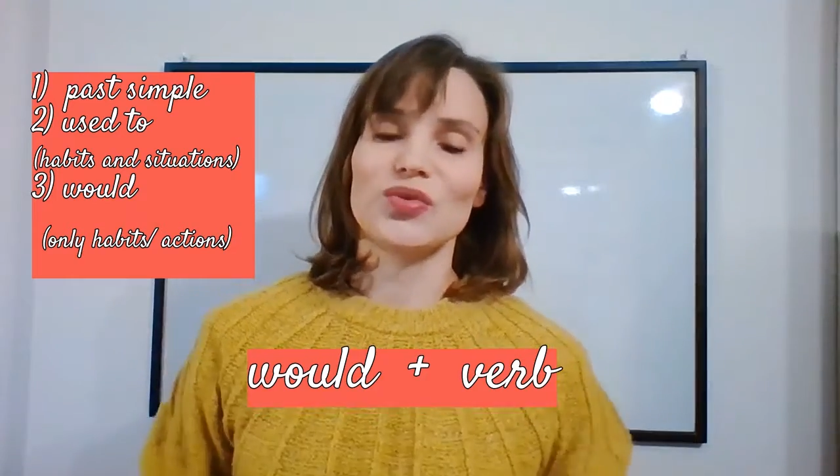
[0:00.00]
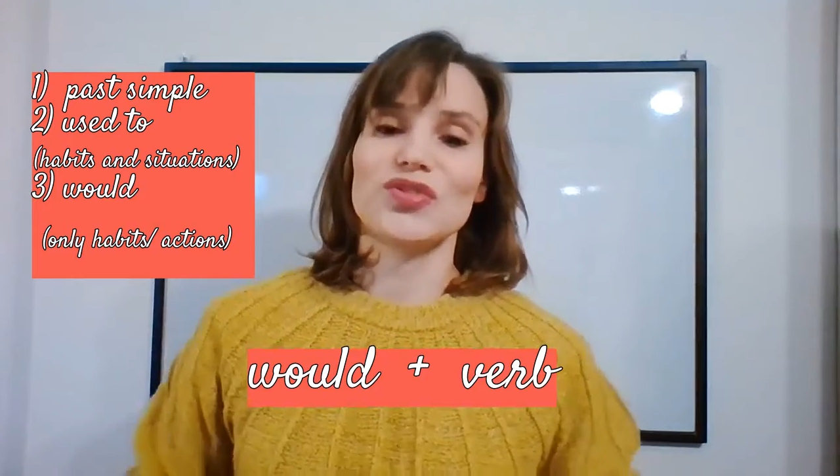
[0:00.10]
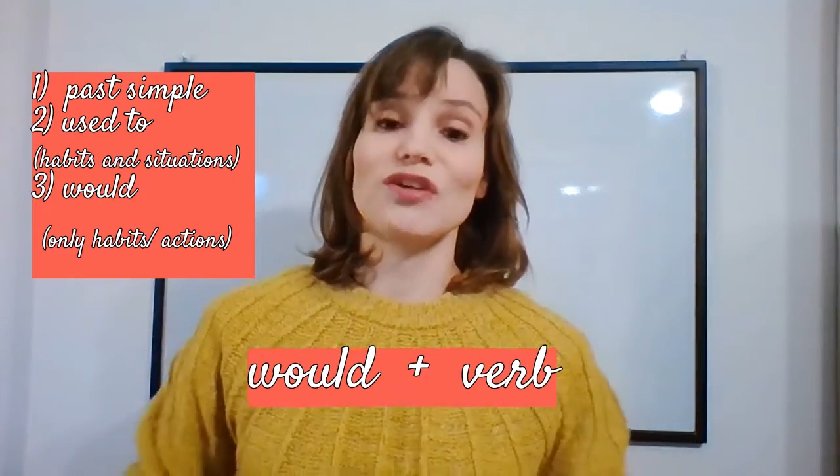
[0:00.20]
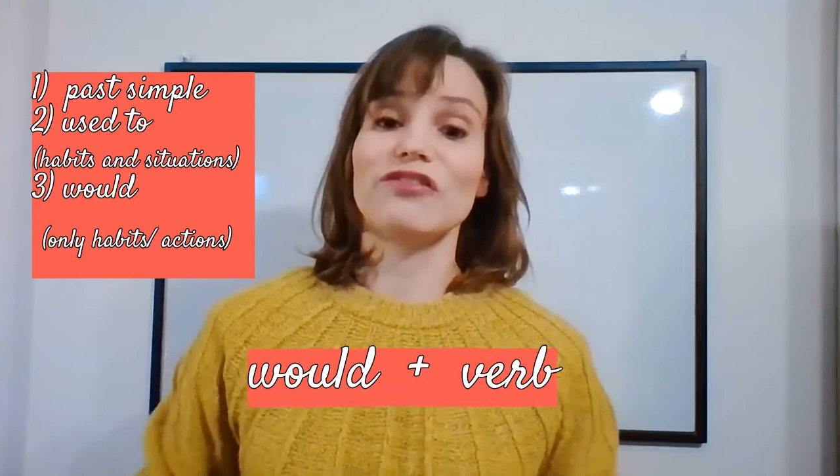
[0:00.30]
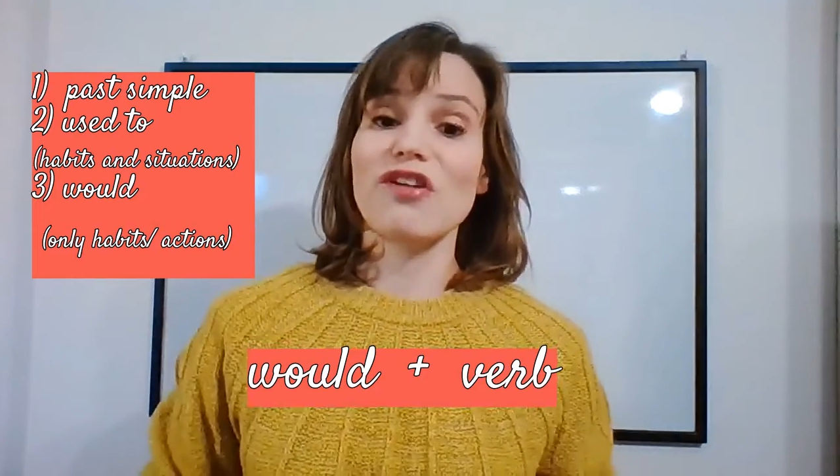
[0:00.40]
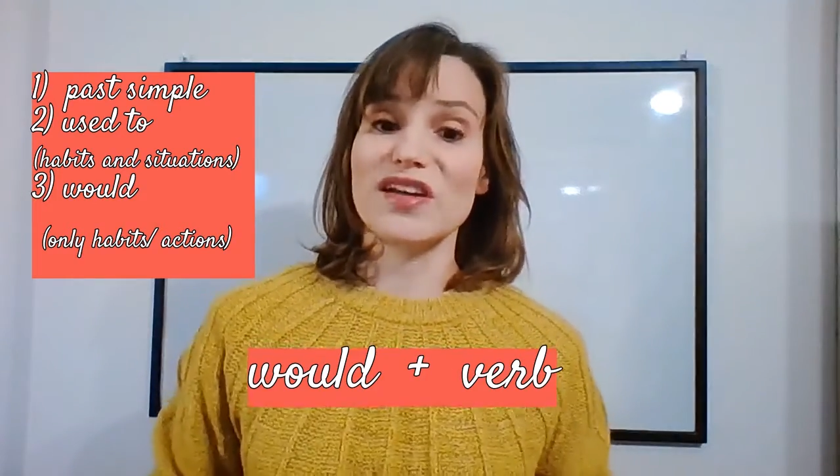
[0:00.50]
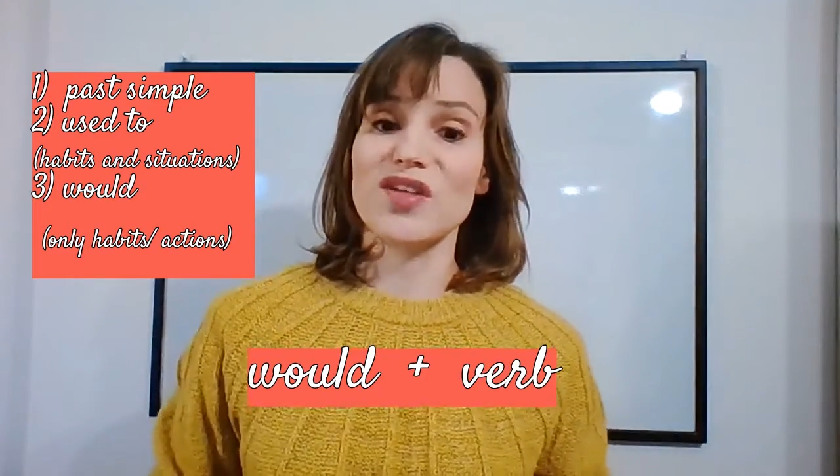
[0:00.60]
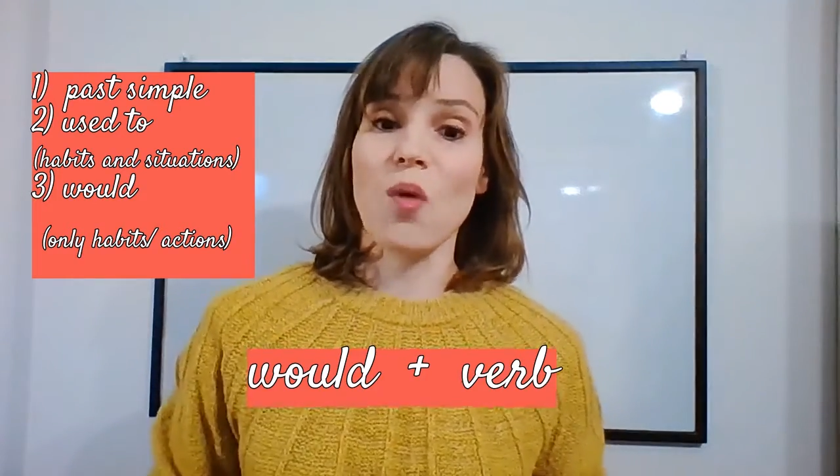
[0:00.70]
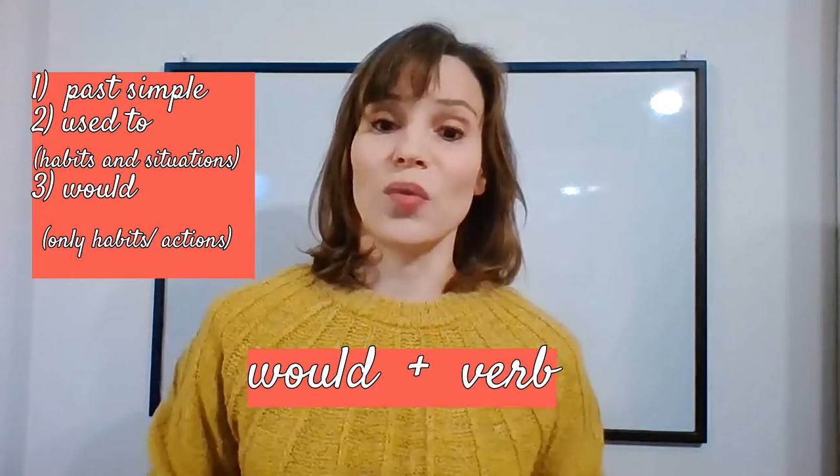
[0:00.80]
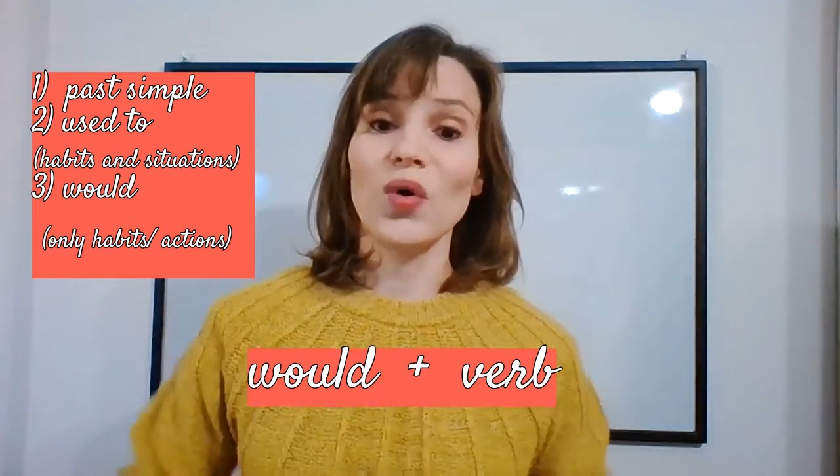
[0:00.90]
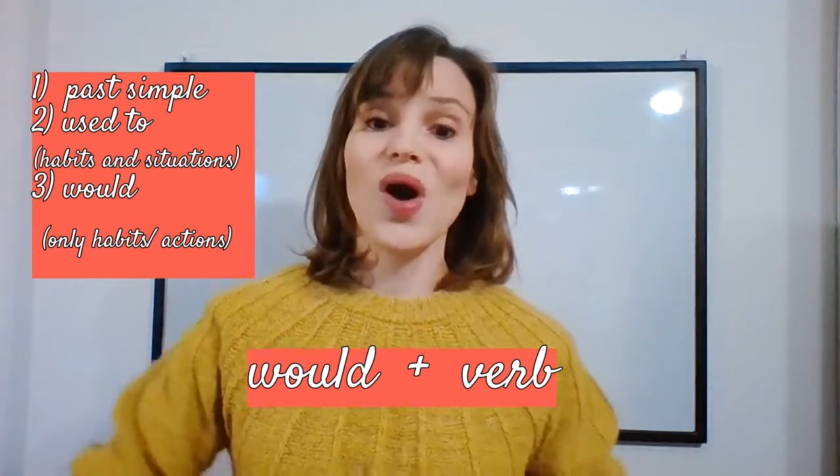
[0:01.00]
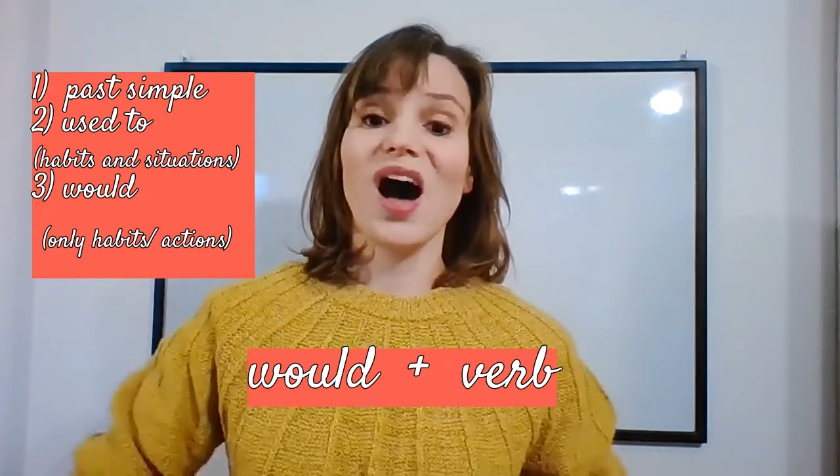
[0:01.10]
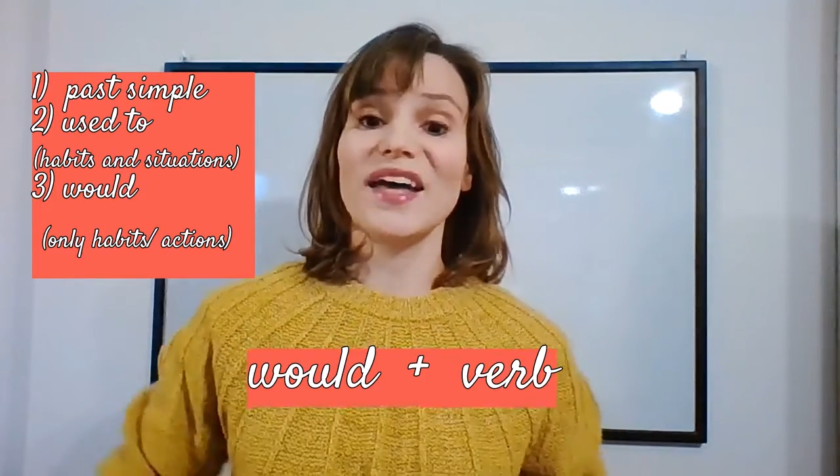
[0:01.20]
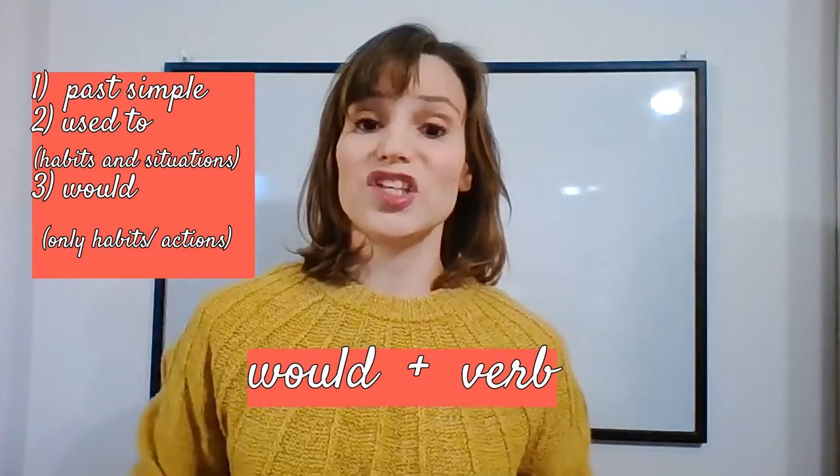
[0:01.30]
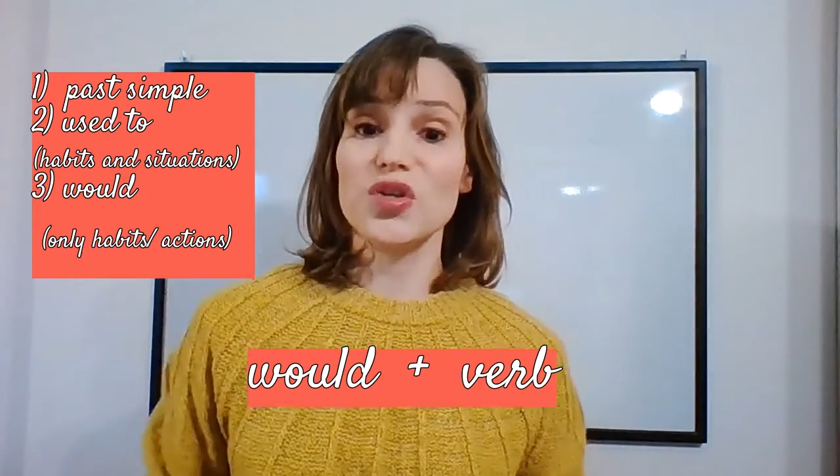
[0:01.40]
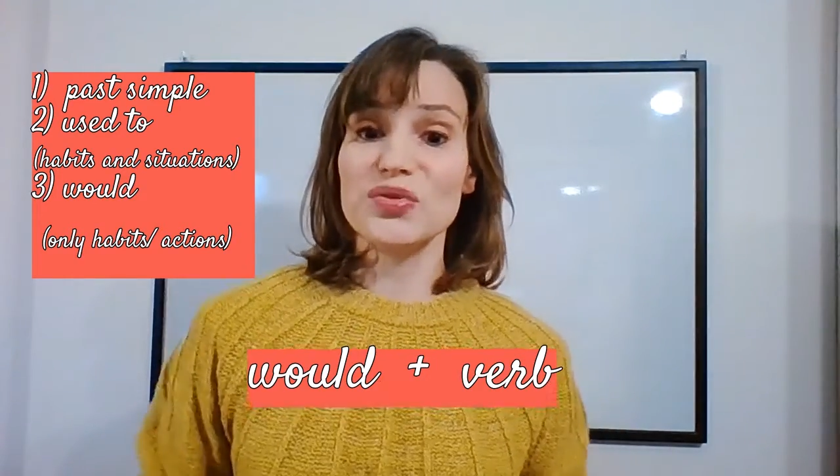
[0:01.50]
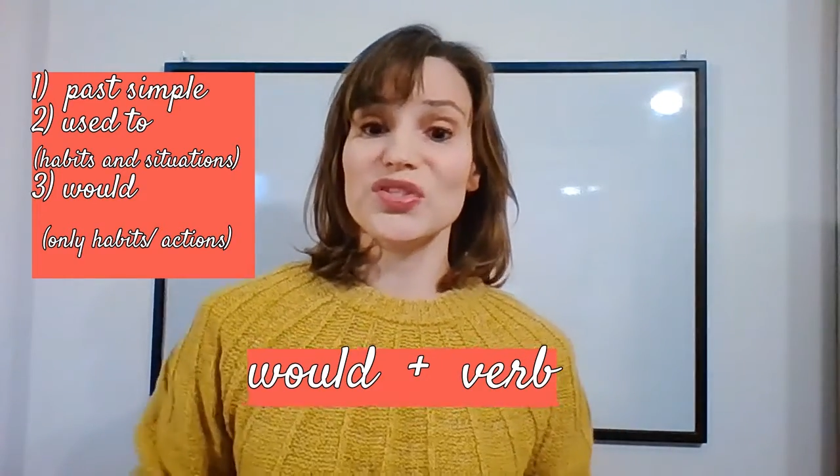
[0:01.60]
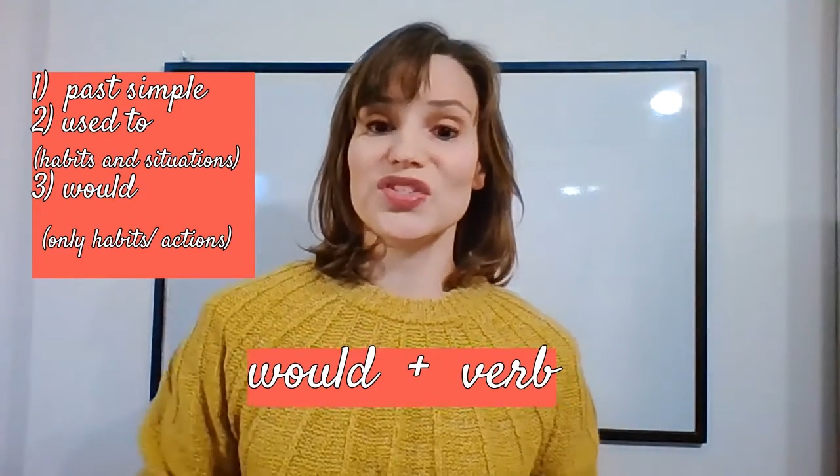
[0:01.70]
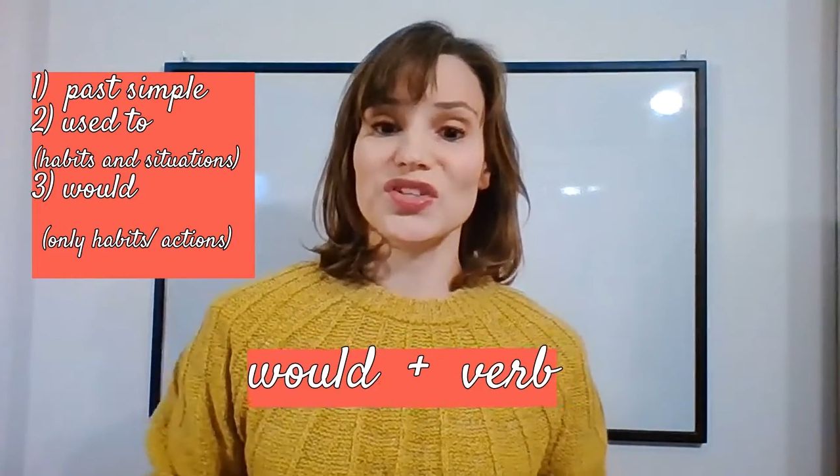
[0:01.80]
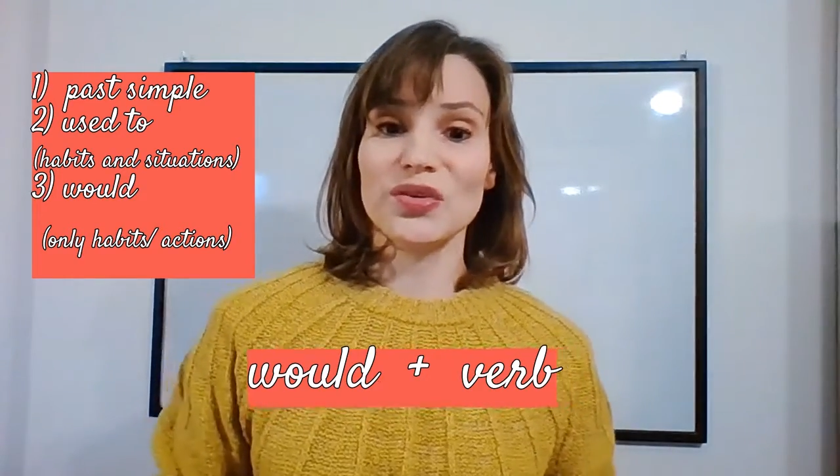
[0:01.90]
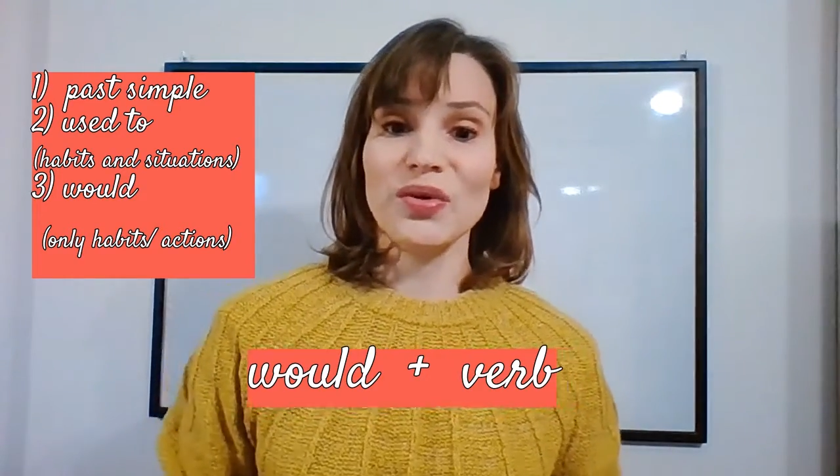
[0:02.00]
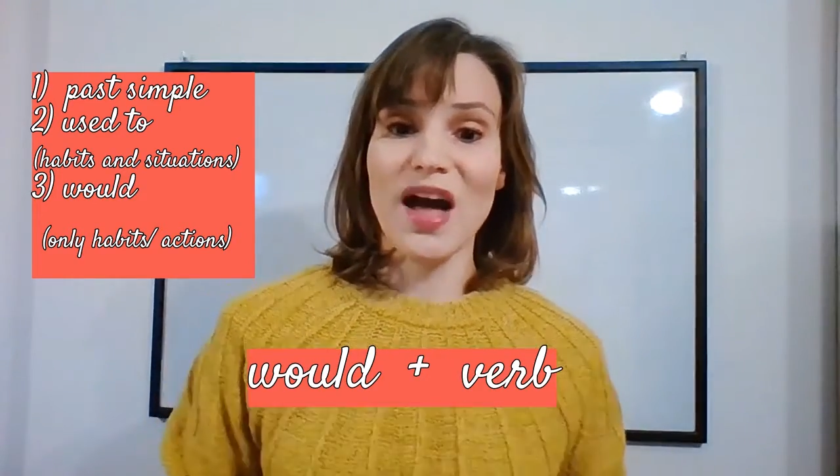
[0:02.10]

So for example, I used to